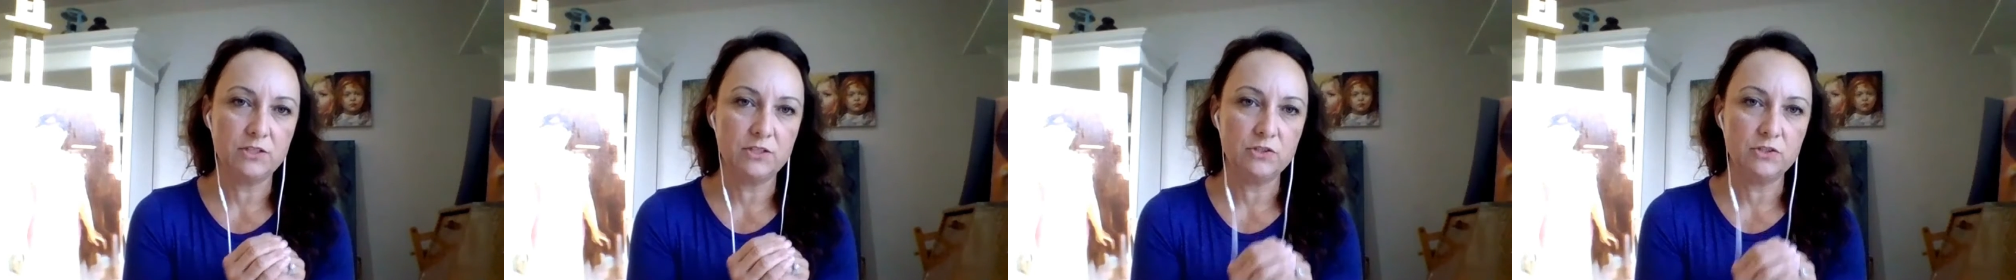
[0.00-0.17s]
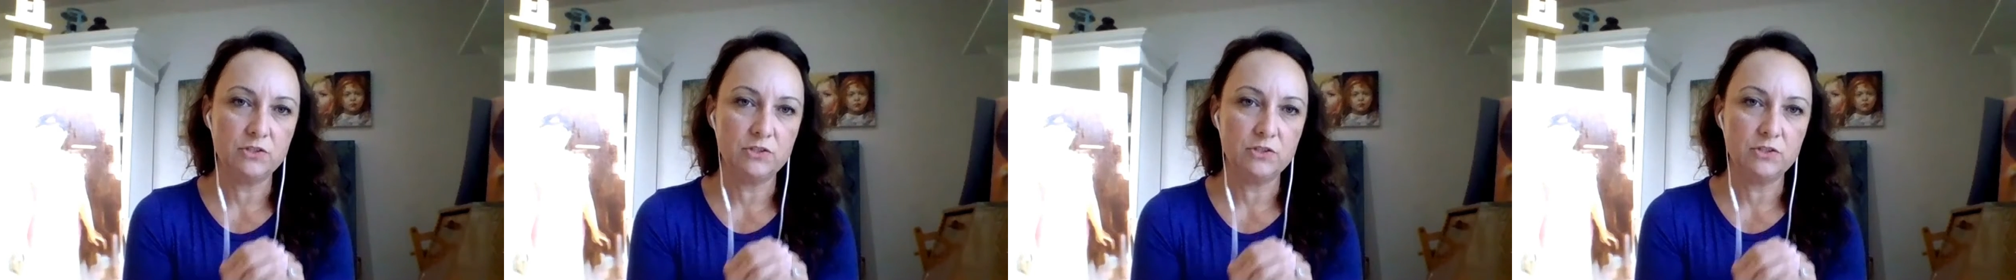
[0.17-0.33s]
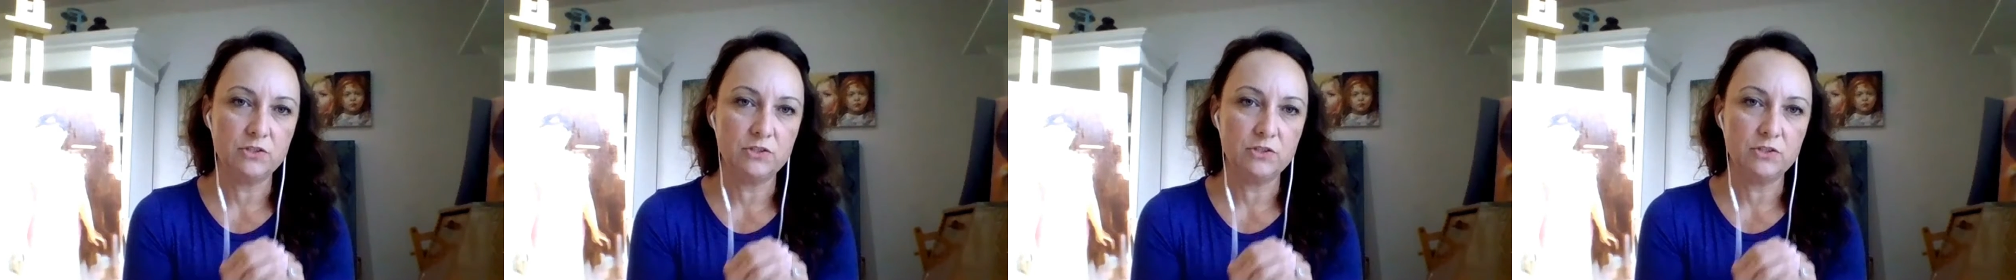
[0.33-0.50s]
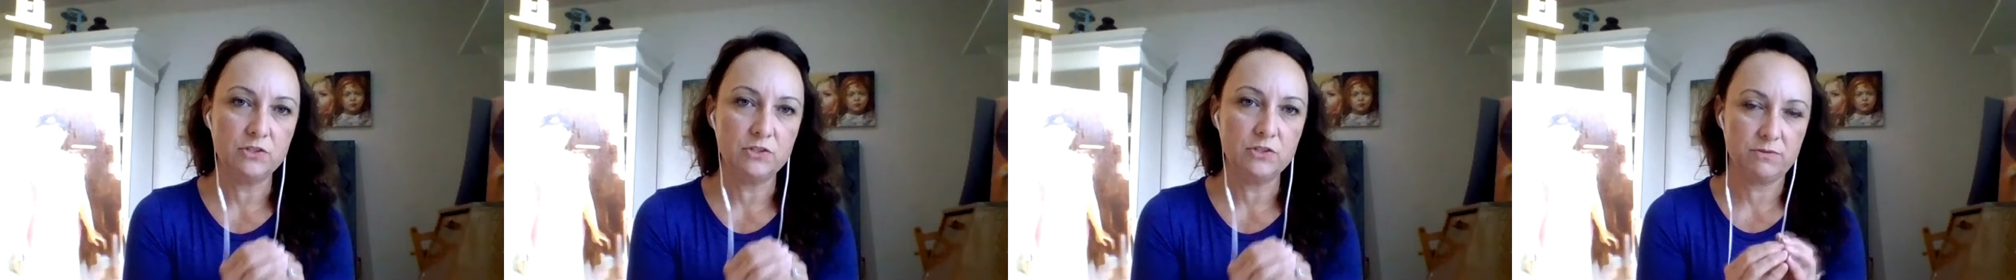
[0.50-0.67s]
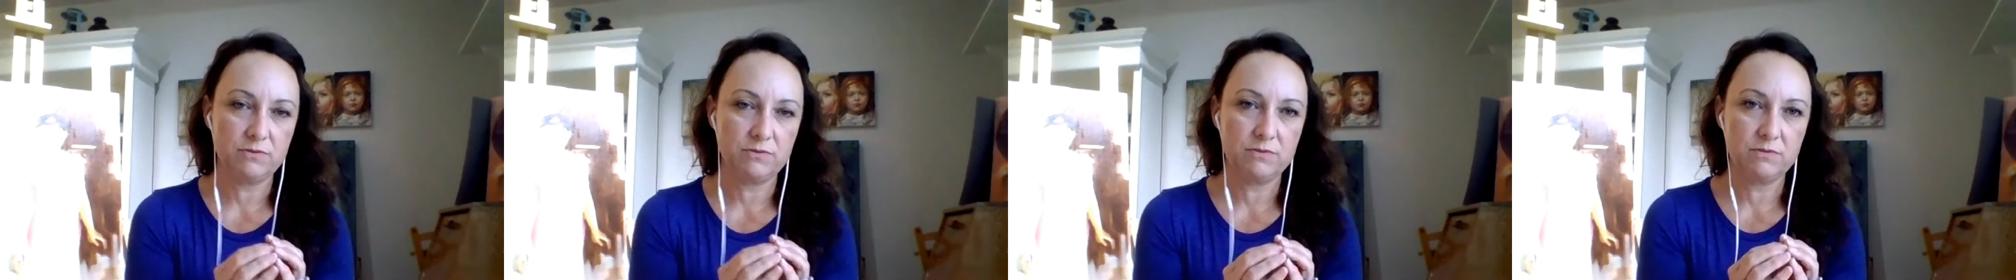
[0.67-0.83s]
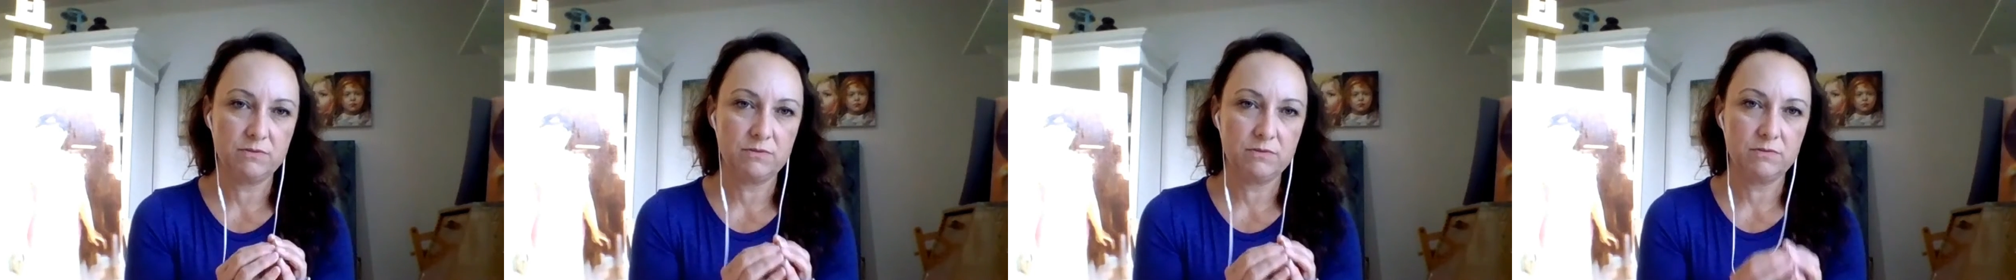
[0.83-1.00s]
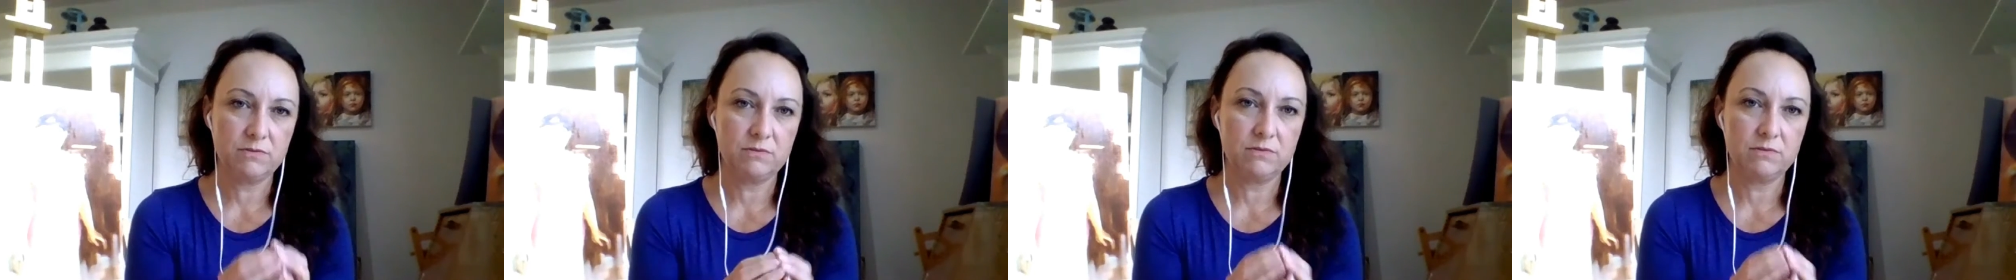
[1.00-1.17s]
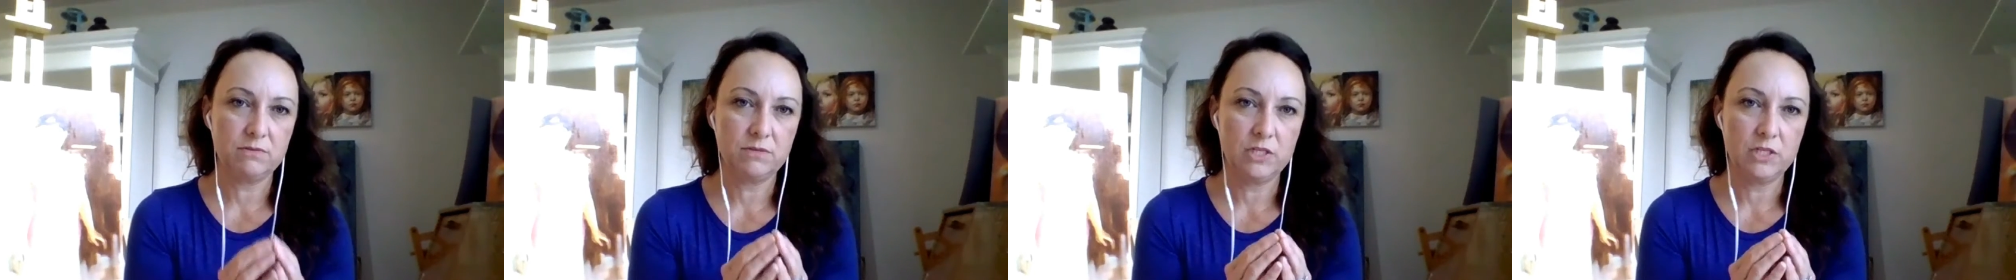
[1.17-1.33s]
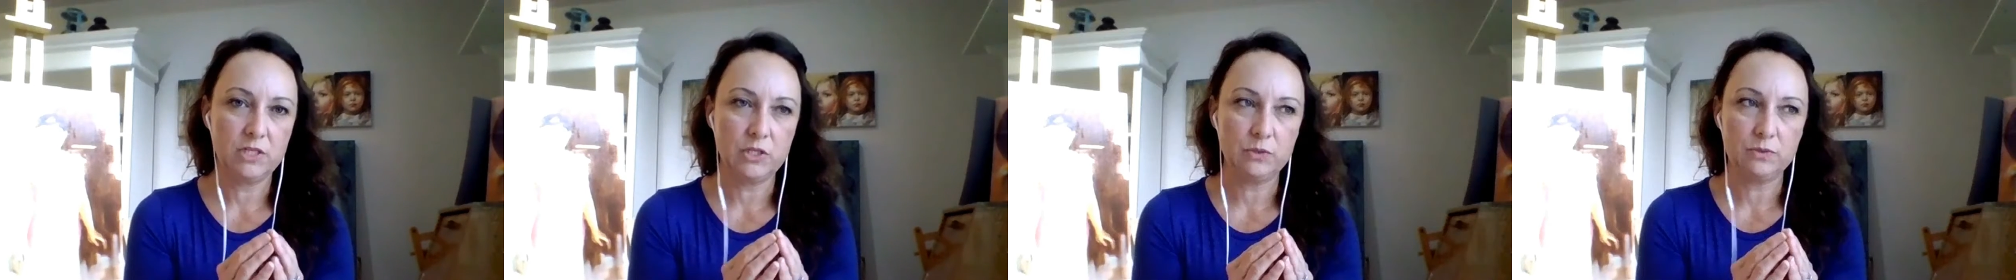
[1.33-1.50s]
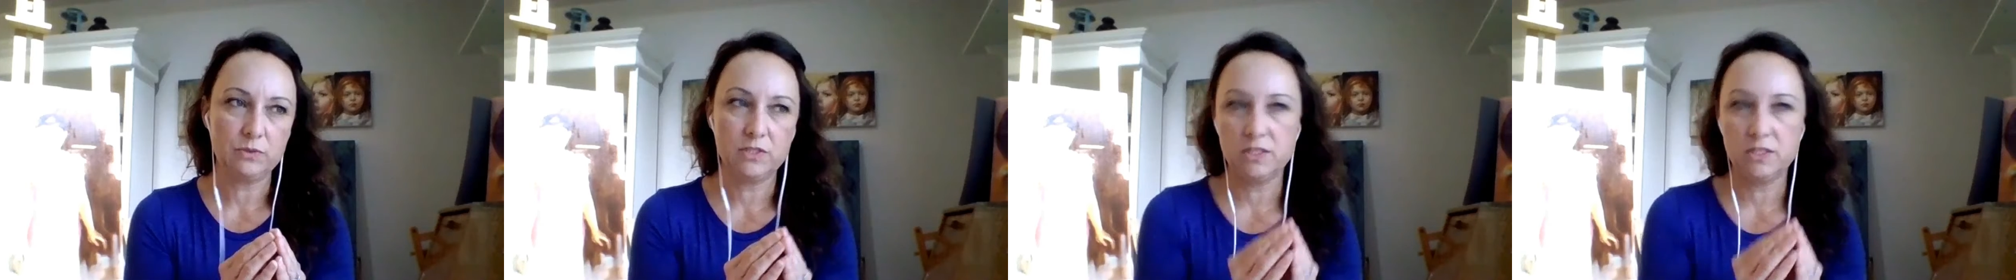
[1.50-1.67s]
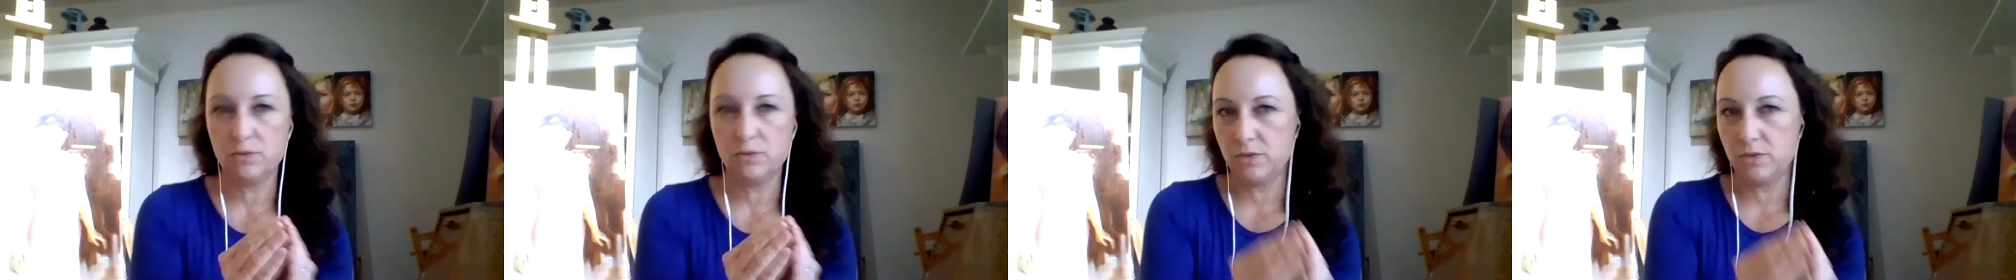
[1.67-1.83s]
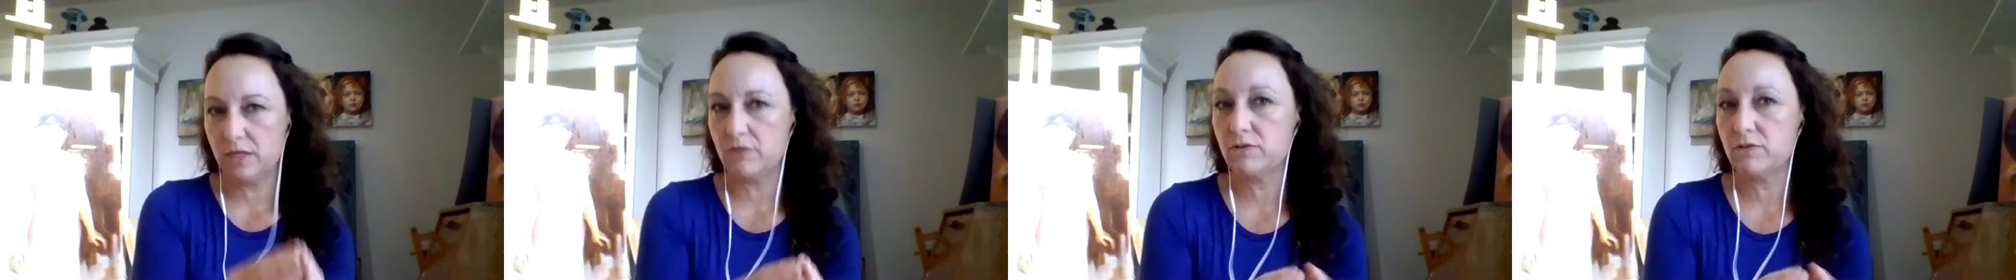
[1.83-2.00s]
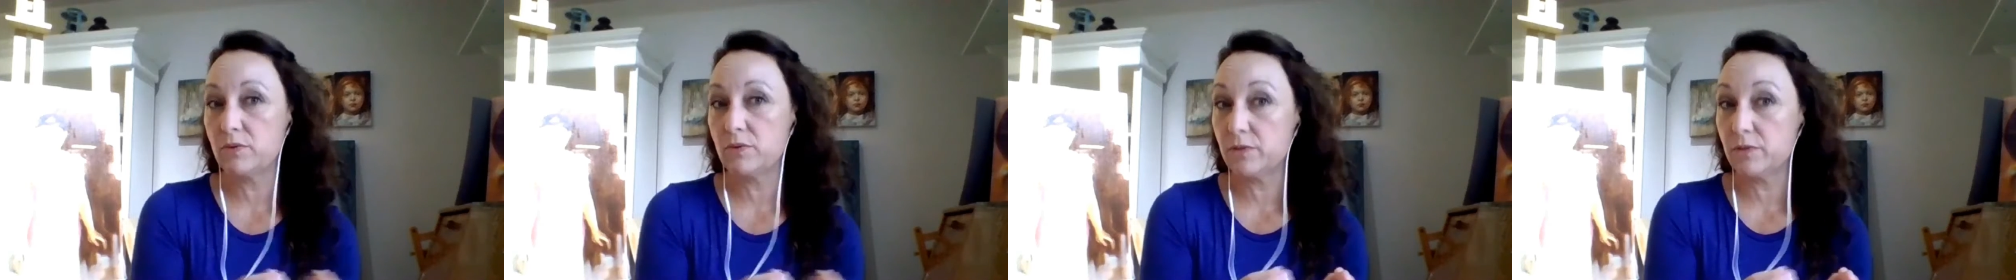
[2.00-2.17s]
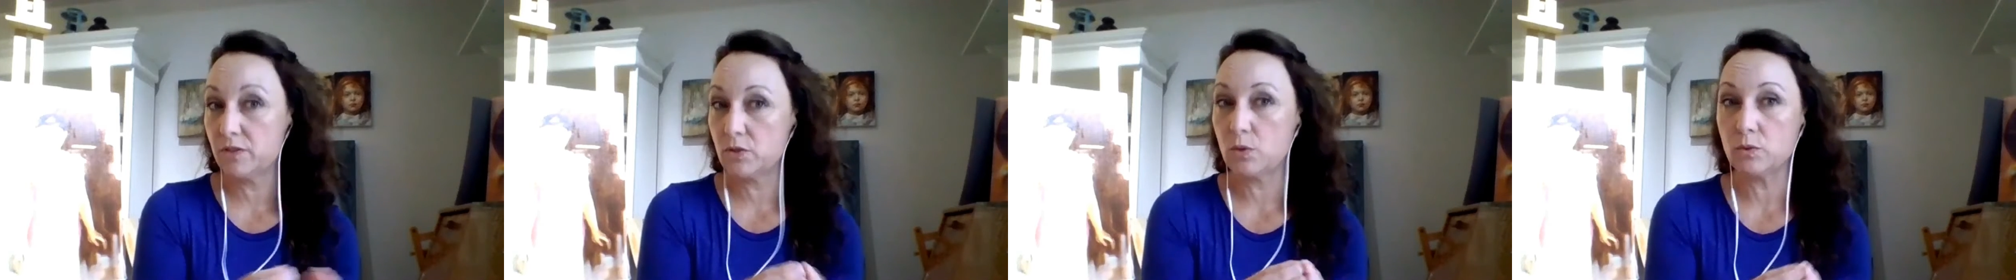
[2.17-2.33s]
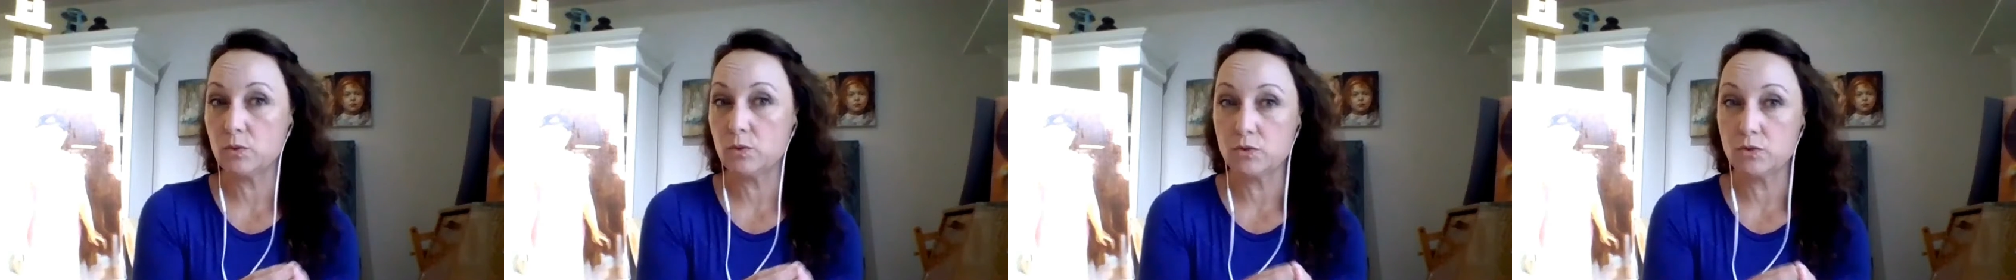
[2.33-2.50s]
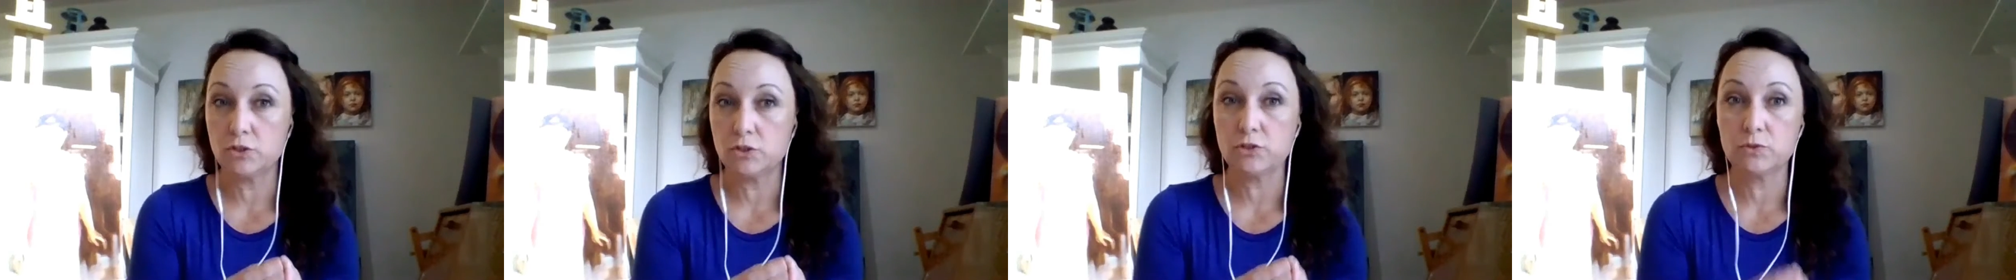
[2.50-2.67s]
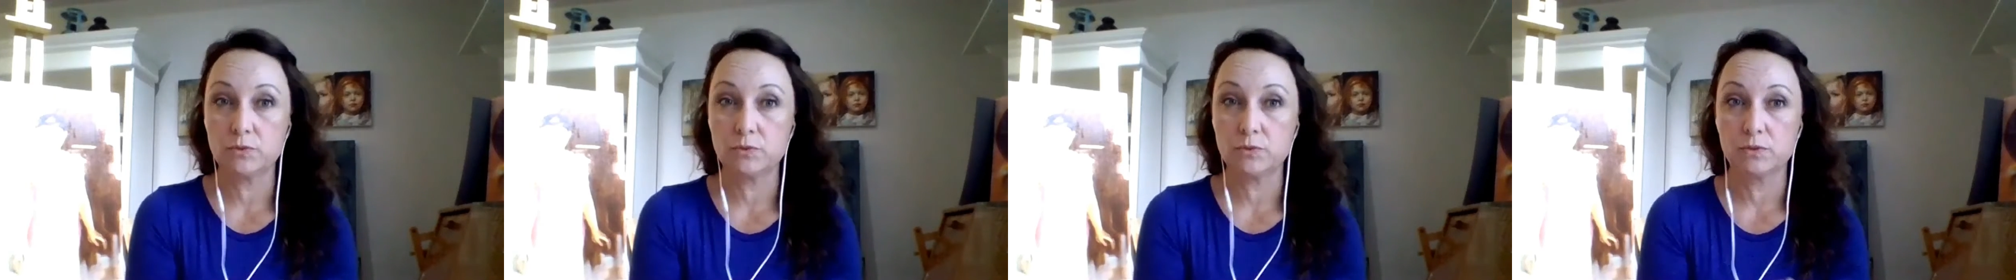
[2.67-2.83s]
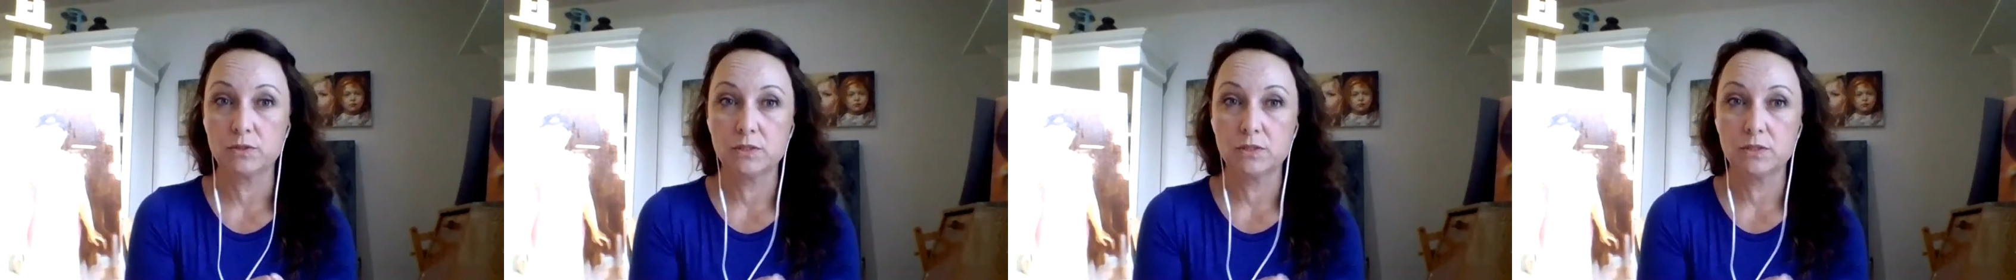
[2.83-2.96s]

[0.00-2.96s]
You just kind of, did what everyone told you.